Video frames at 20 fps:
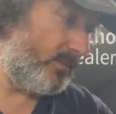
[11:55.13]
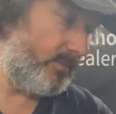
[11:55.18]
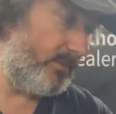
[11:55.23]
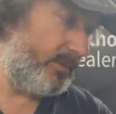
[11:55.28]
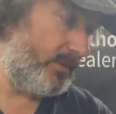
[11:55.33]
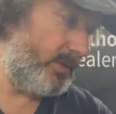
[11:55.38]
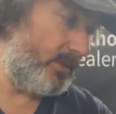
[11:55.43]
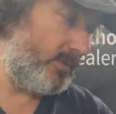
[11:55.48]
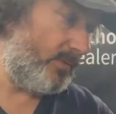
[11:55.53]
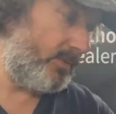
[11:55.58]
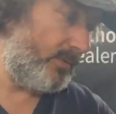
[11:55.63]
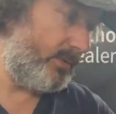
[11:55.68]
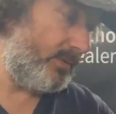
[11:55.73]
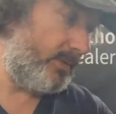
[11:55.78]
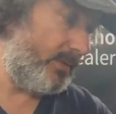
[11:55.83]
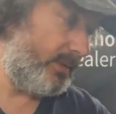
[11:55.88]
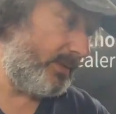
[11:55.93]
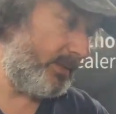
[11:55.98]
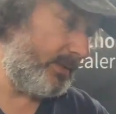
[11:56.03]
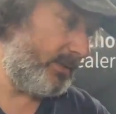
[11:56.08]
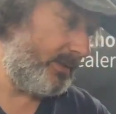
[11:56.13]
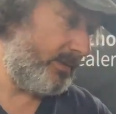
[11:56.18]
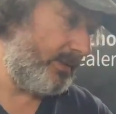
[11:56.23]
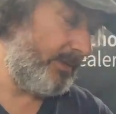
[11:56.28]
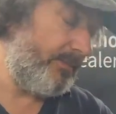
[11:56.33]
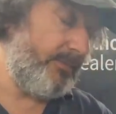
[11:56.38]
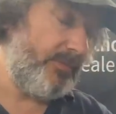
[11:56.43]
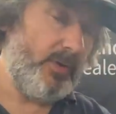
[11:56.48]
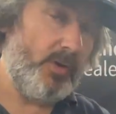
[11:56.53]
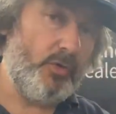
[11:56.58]
you know,
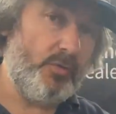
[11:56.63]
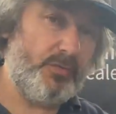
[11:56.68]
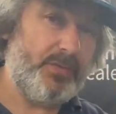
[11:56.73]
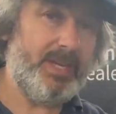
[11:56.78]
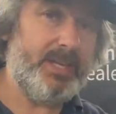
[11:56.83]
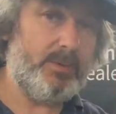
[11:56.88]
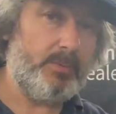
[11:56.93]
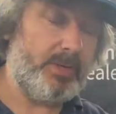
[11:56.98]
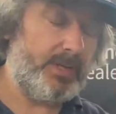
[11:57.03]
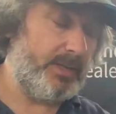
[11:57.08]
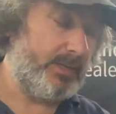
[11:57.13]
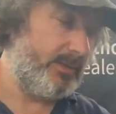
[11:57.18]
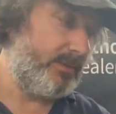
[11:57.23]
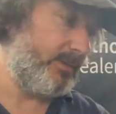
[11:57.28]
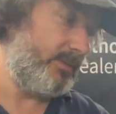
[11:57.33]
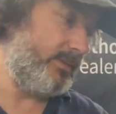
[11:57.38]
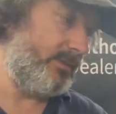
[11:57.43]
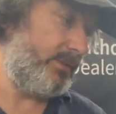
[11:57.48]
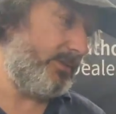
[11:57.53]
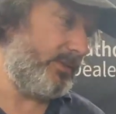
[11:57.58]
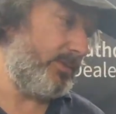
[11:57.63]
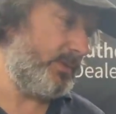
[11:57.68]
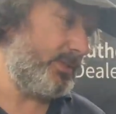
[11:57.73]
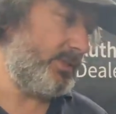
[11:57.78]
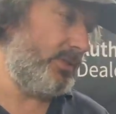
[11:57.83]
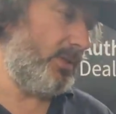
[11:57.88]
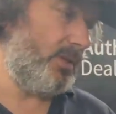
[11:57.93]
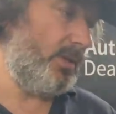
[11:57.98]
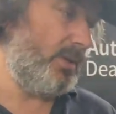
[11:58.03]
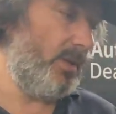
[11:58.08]
involved anyway. So it's
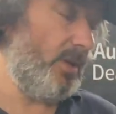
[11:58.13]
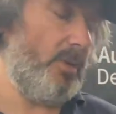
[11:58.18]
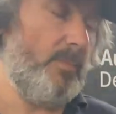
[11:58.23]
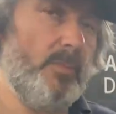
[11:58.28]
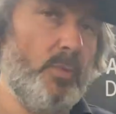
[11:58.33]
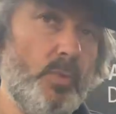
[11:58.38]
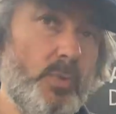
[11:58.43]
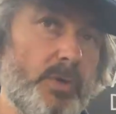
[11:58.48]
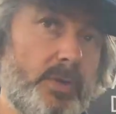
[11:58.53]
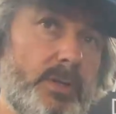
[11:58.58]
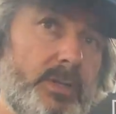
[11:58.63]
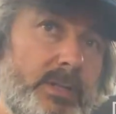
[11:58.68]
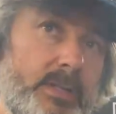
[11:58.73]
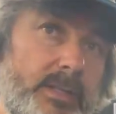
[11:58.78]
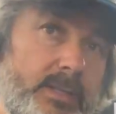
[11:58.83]
not a lot more